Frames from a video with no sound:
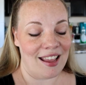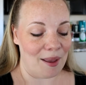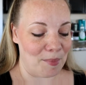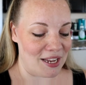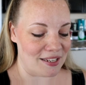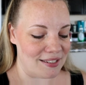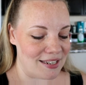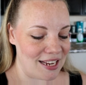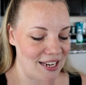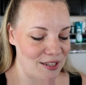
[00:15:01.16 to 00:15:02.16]
get my kids
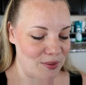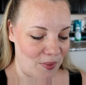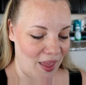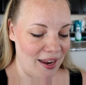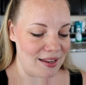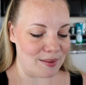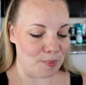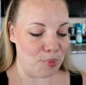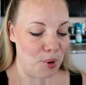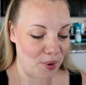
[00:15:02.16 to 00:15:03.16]
to eat it, so that is
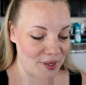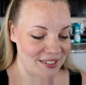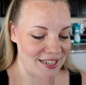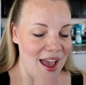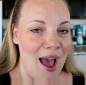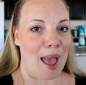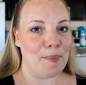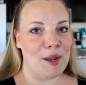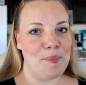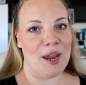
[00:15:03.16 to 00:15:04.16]
important.
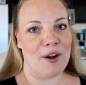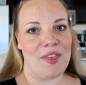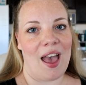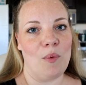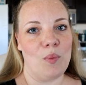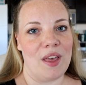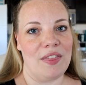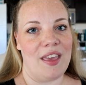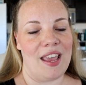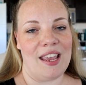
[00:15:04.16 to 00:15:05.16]
I'm gonna pair that
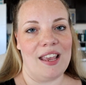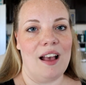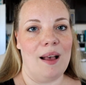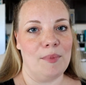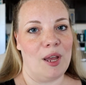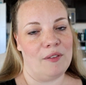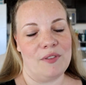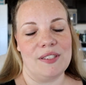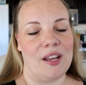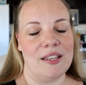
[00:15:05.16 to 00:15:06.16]
with a kind of
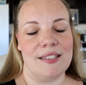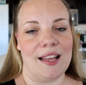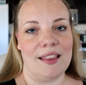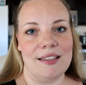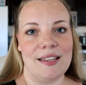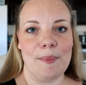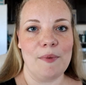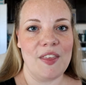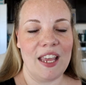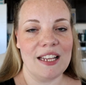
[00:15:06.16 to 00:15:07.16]
a side salad type
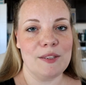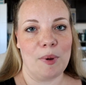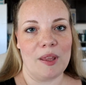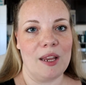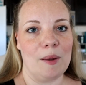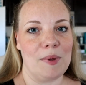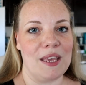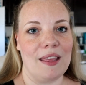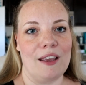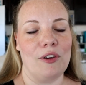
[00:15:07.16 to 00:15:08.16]
of thing. It's probably gonna
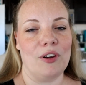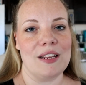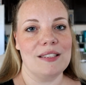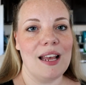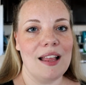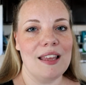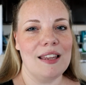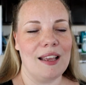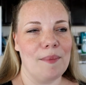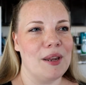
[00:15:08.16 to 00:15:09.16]
be like a Greek
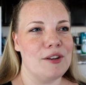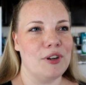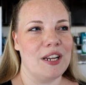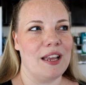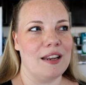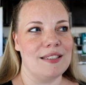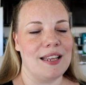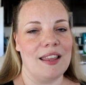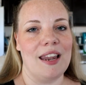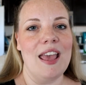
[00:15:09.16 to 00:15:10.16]
salad, like a Mediterranean kind of
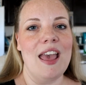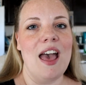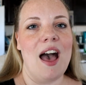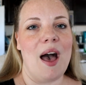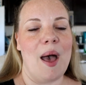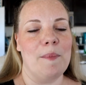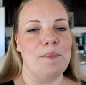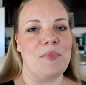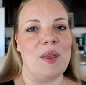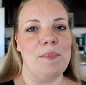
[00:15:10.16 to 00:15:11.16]
salad,
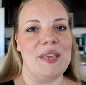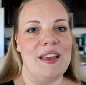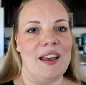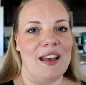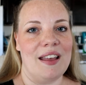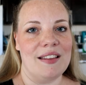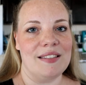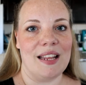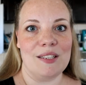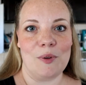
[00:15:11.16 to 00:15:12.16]

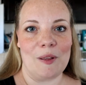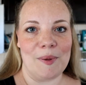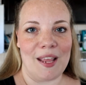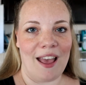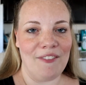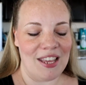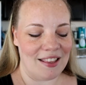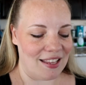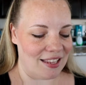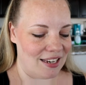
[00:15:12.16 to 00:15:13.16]
because that's what I've been
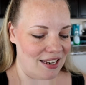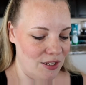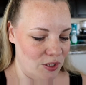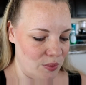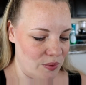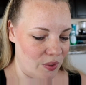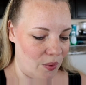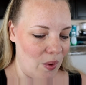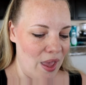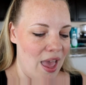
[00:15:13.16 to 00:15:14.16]
having lately and into.
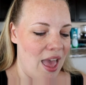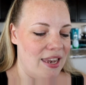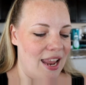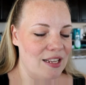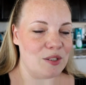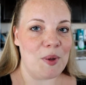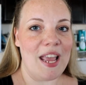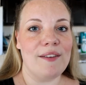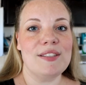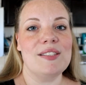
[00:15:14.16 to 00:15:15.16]
So next we
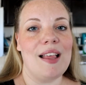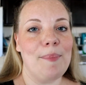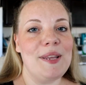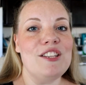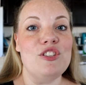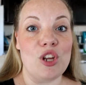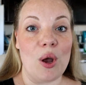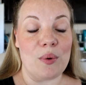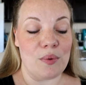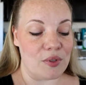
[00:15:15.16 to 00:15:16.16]
have Sloppy
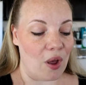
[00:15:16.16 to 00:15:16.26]
Joe's